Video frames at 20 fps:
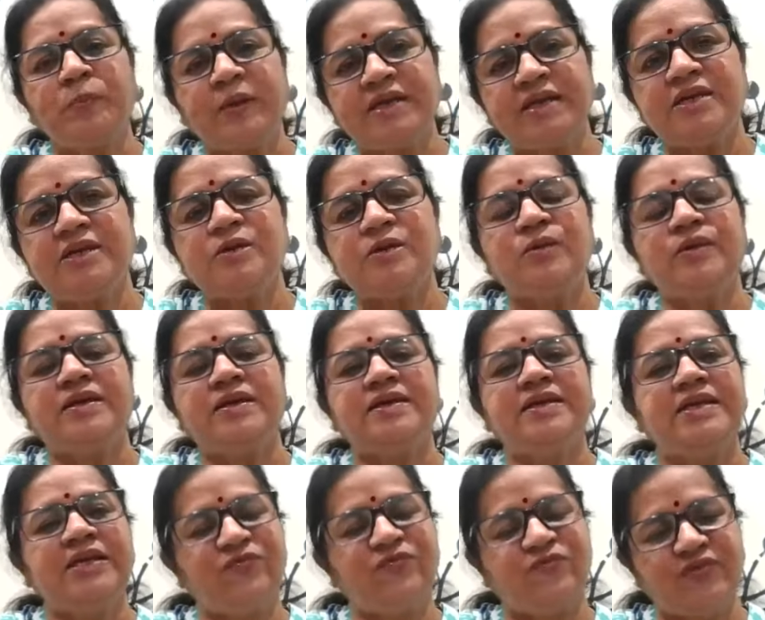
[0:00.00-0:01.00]

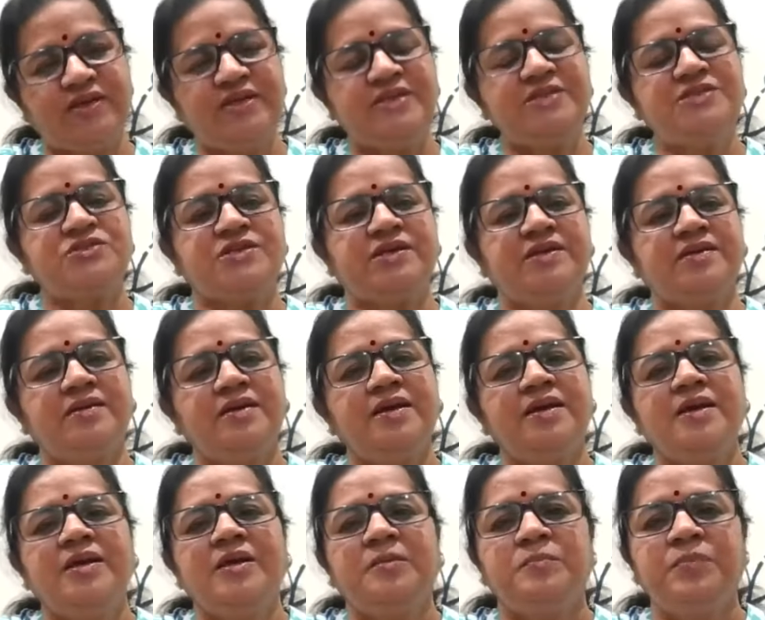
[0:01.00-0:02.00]
particular definition
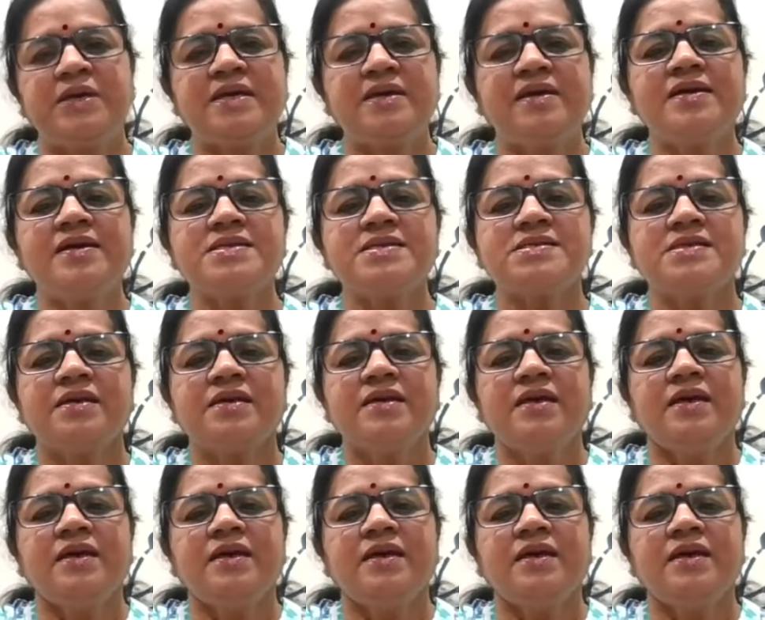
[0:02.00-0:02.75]
because